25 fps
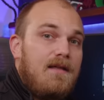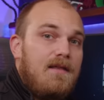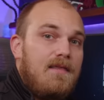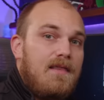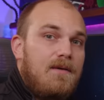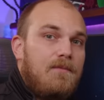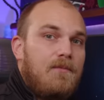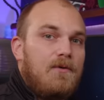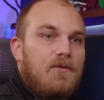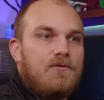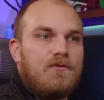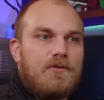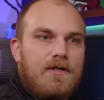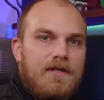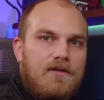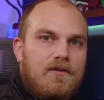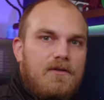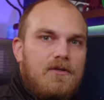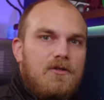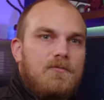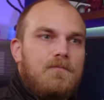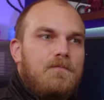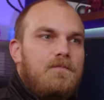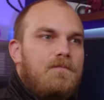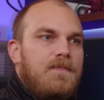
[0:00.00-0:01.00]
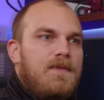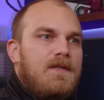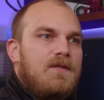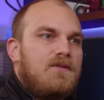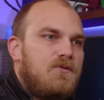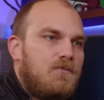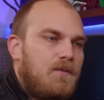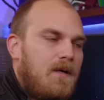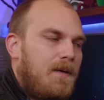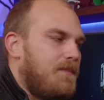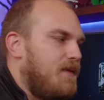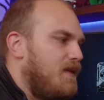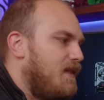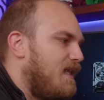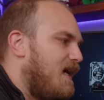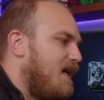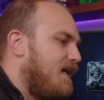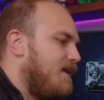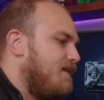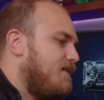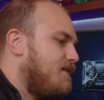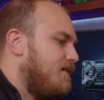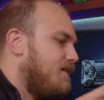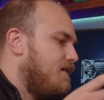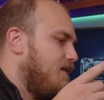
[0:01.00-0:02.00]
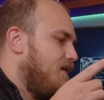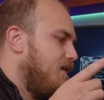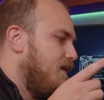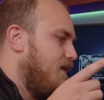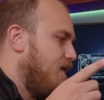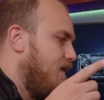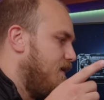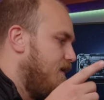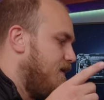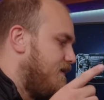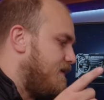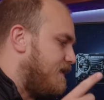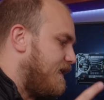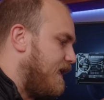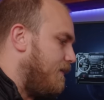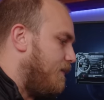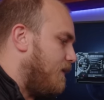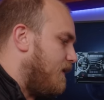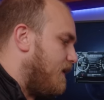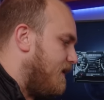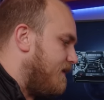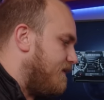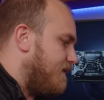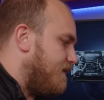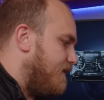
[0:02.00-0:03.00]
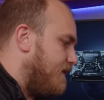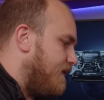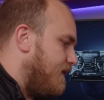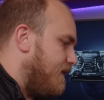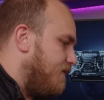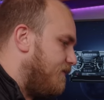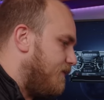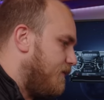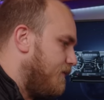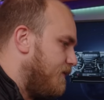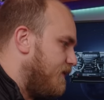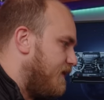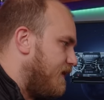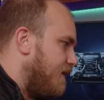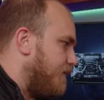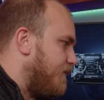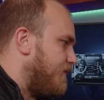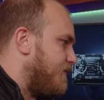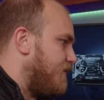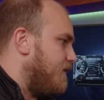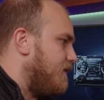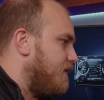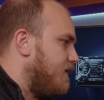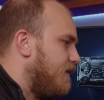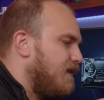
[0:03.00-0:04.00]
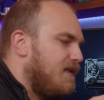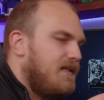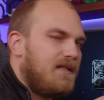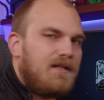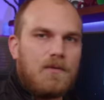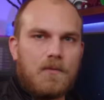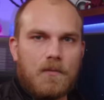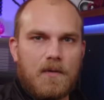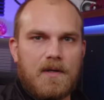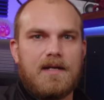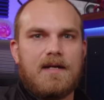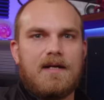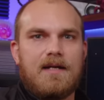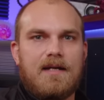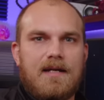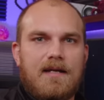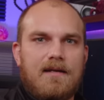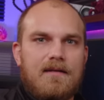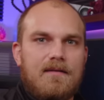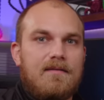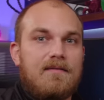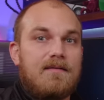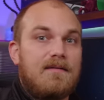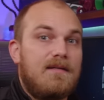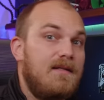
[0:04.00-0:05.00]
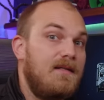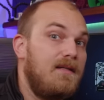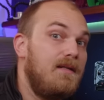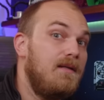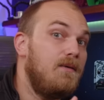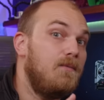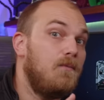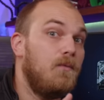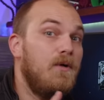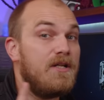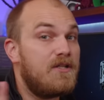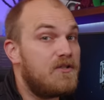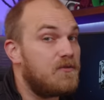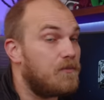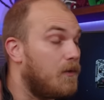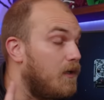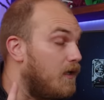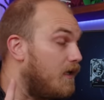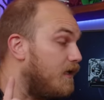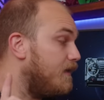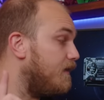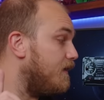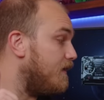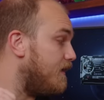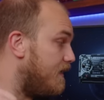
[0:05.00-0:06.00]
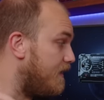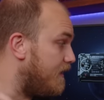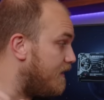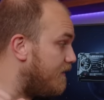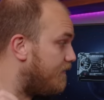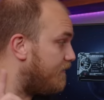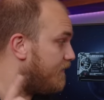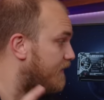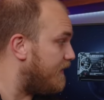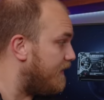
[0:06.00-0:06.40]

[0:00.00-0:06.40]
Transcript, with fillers: Then we'll drain the loop swap the lines, stabilize the fluid temperature, run it again and see which one, if